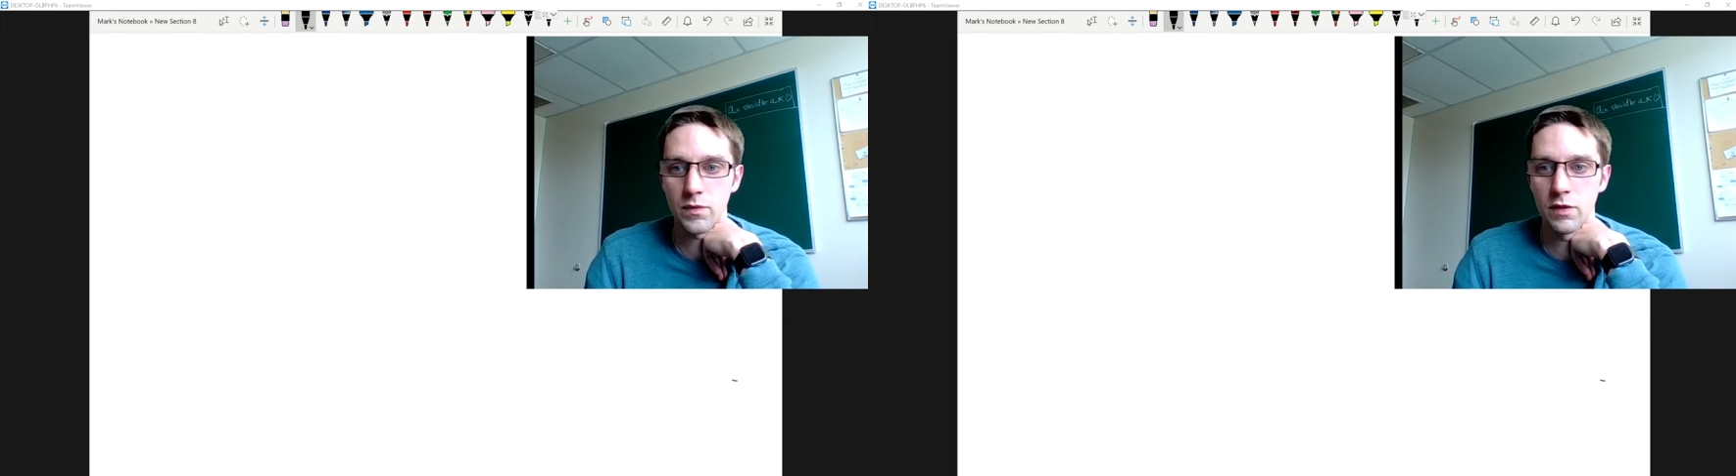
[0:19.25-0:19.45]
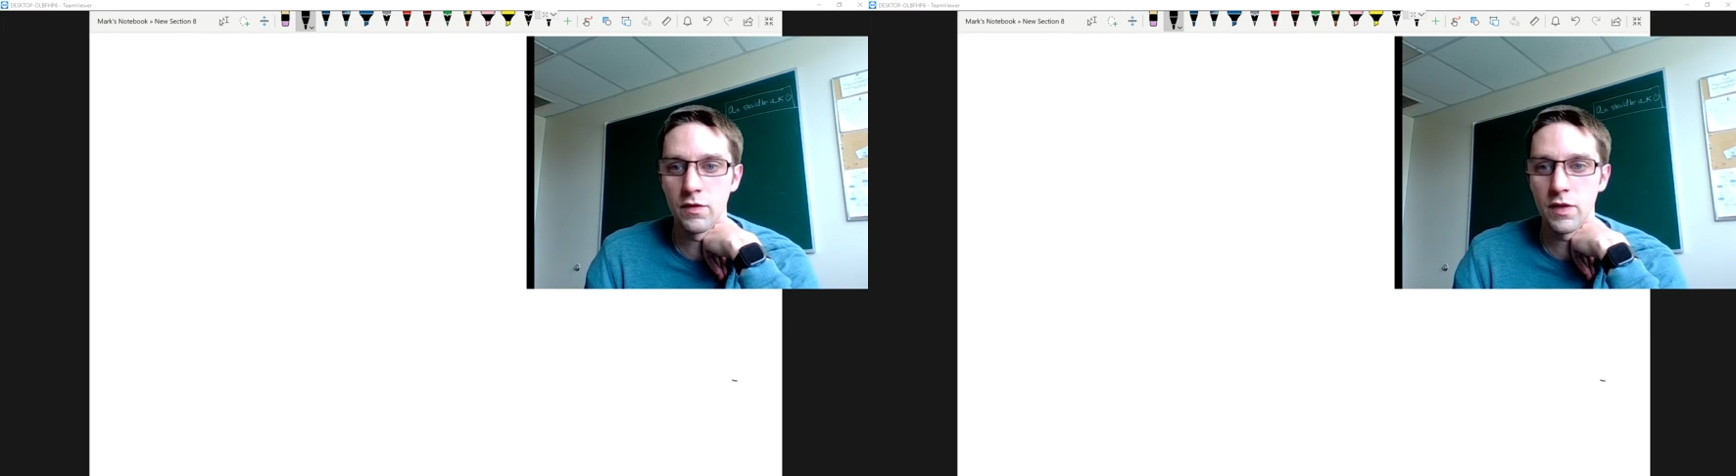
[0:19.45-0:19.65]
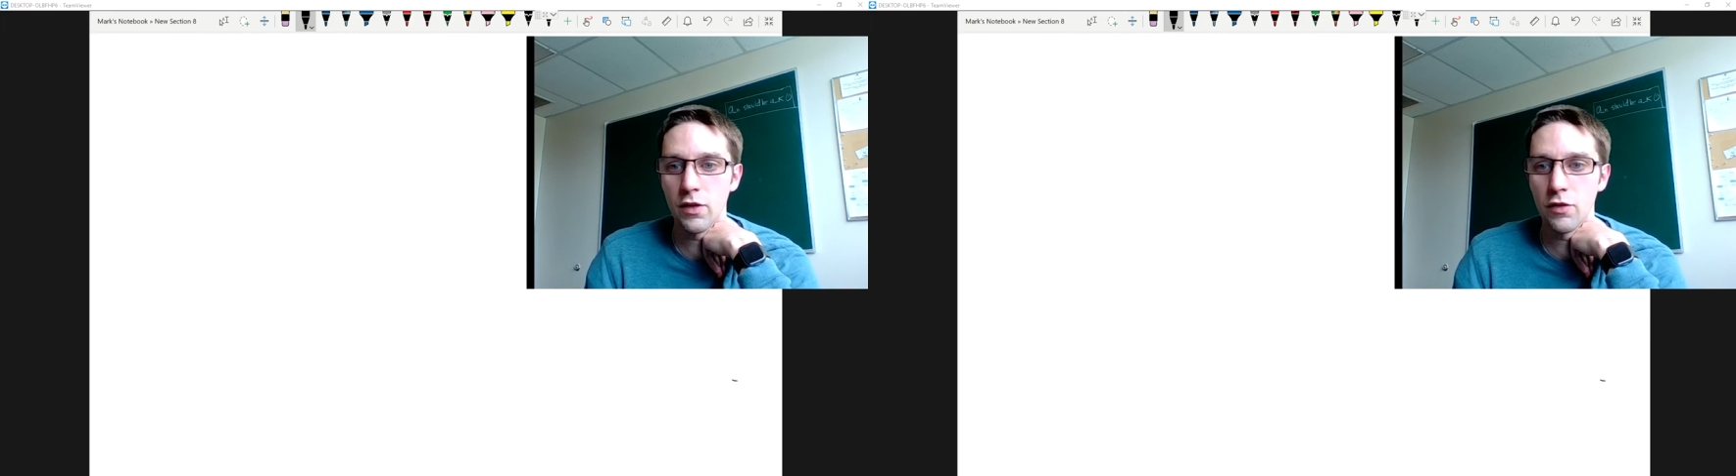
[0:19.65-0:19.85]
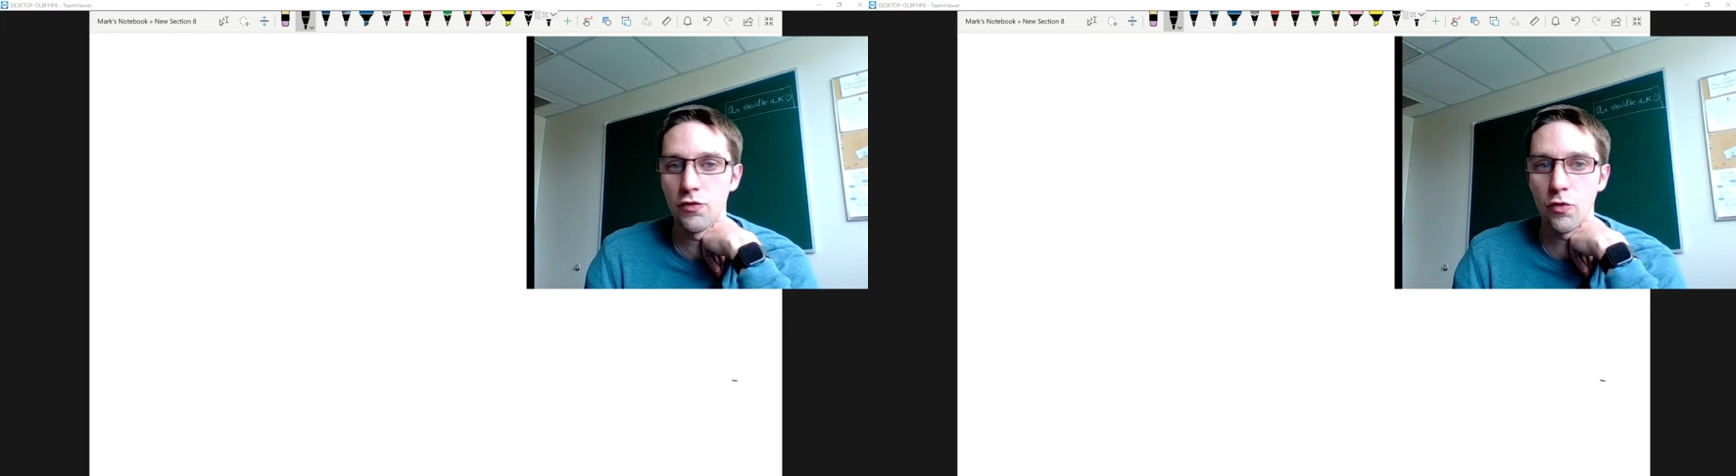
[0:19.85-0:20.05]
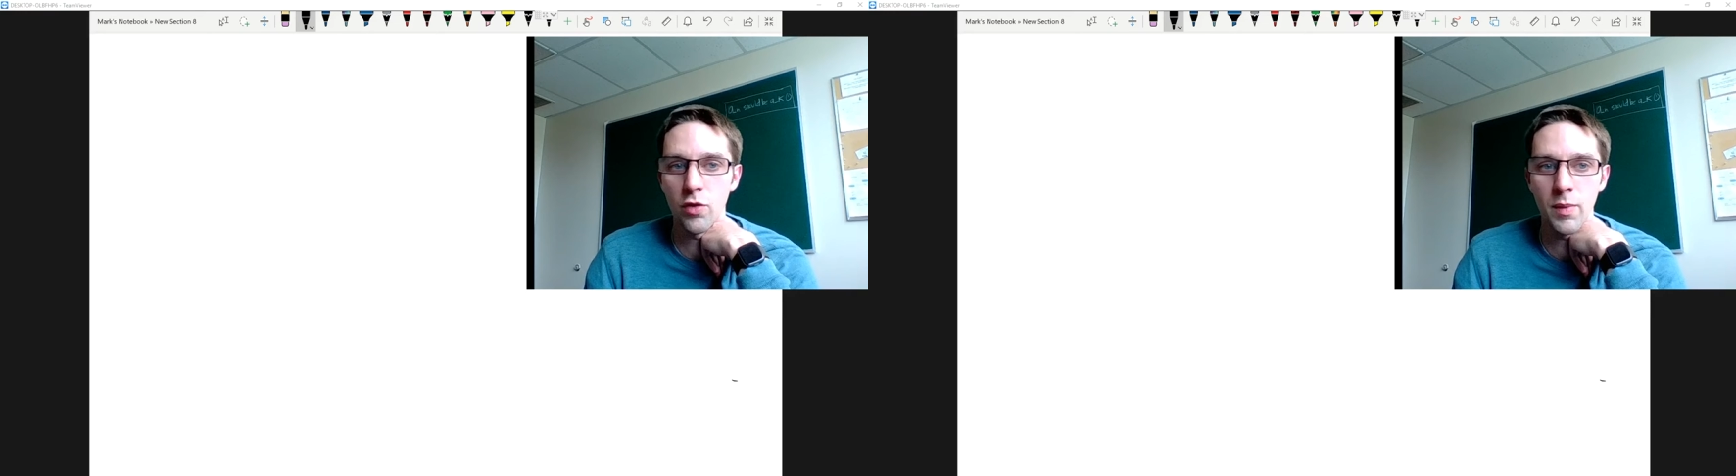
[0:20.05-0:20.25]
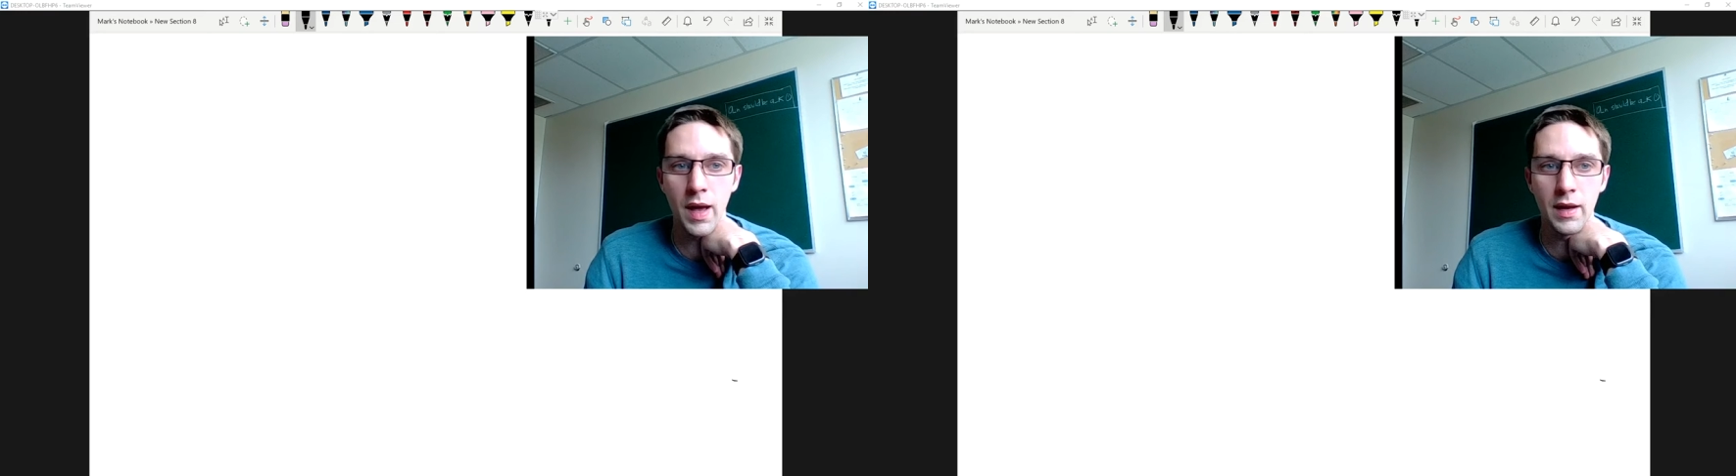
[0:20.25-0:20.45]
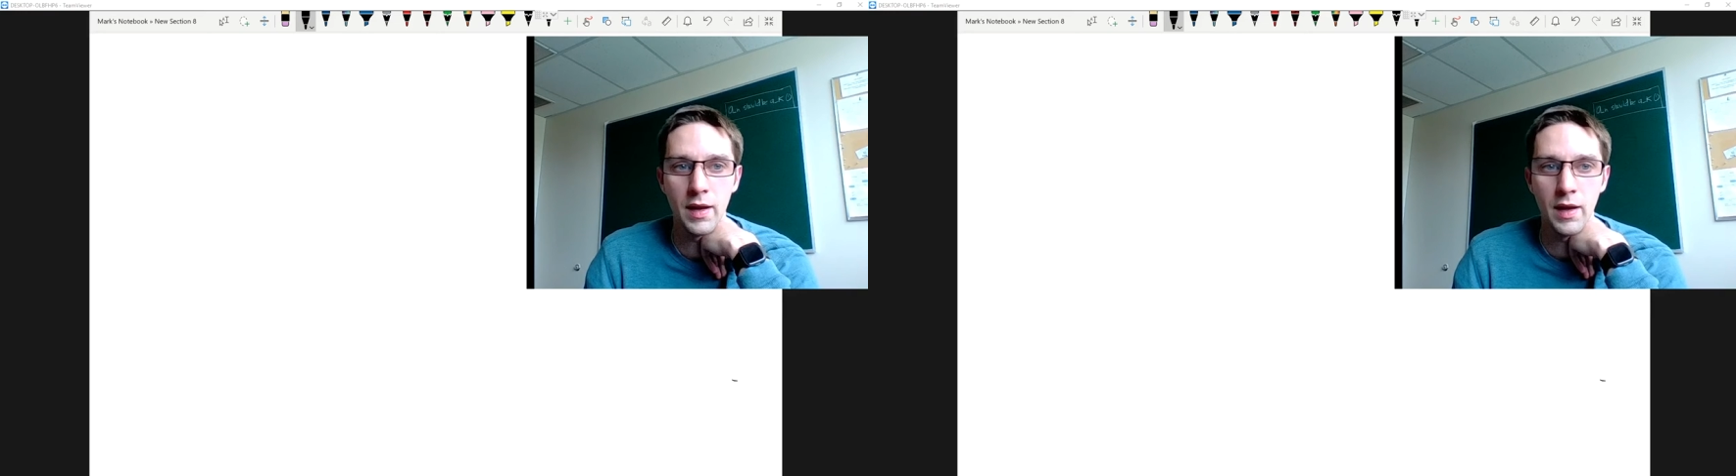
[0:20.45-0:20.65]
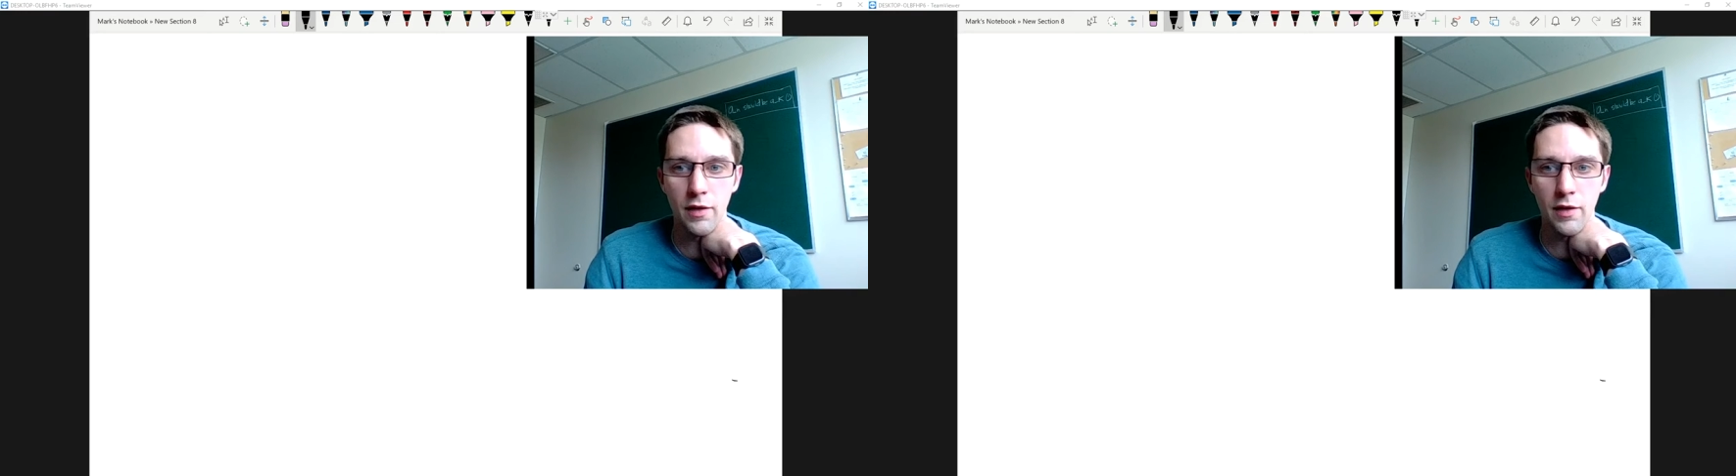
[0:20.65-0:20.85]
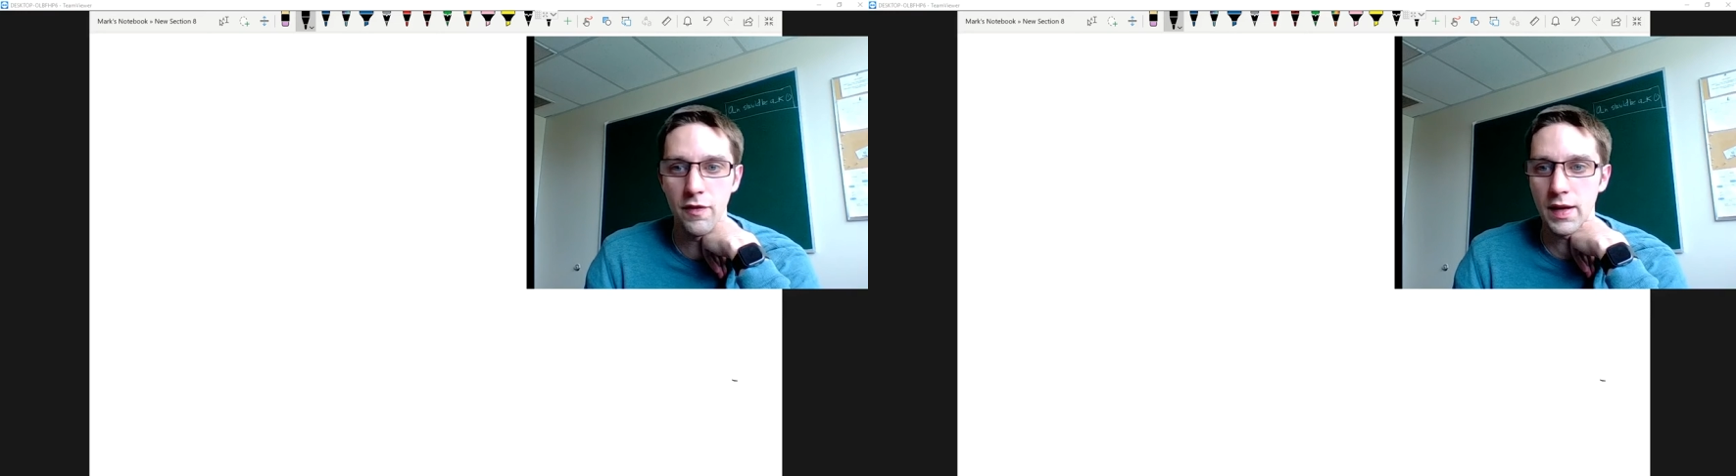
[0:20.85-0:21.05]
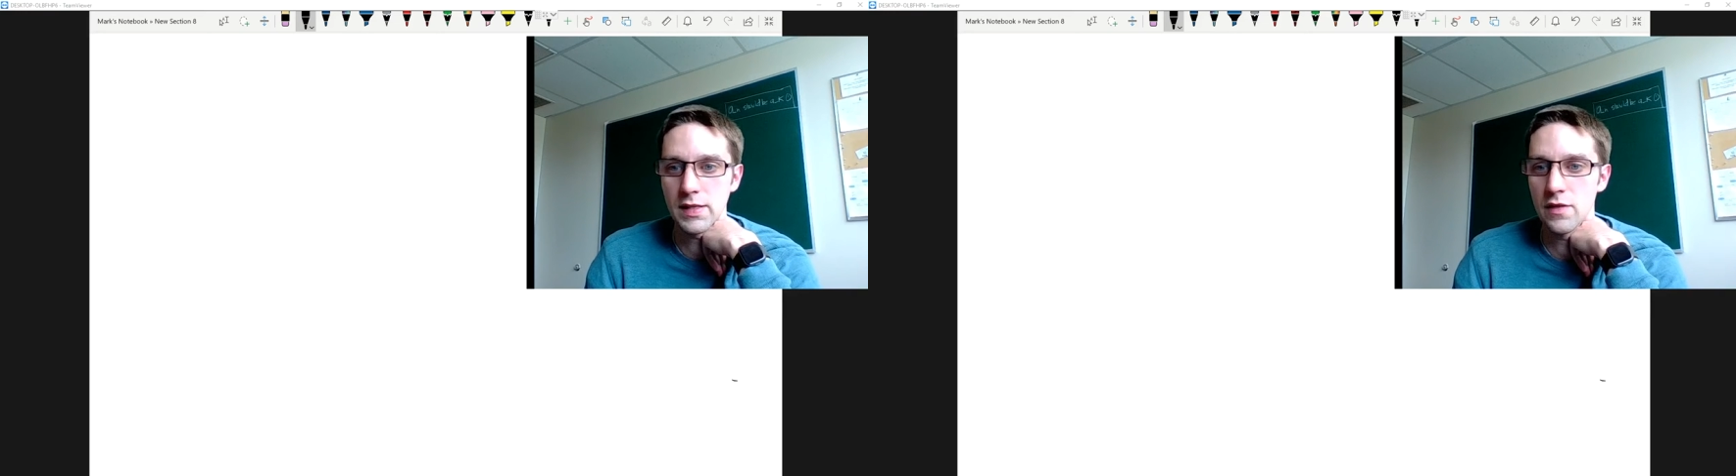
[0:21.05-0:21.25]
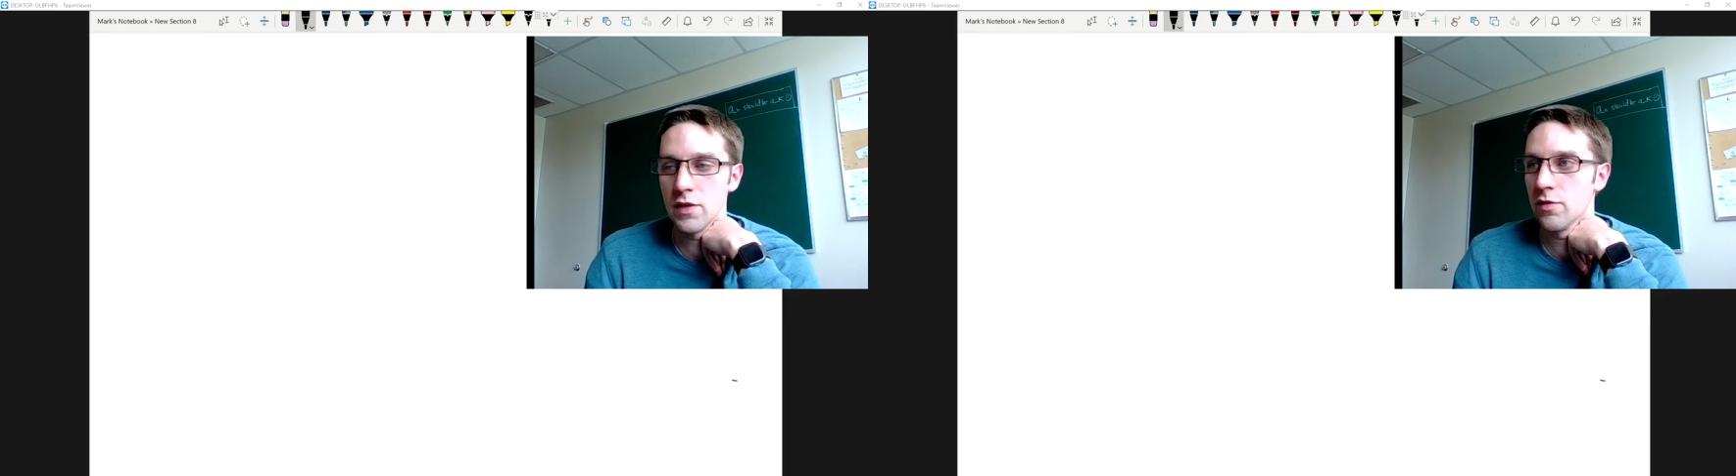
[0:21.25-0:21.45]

video format effective and you've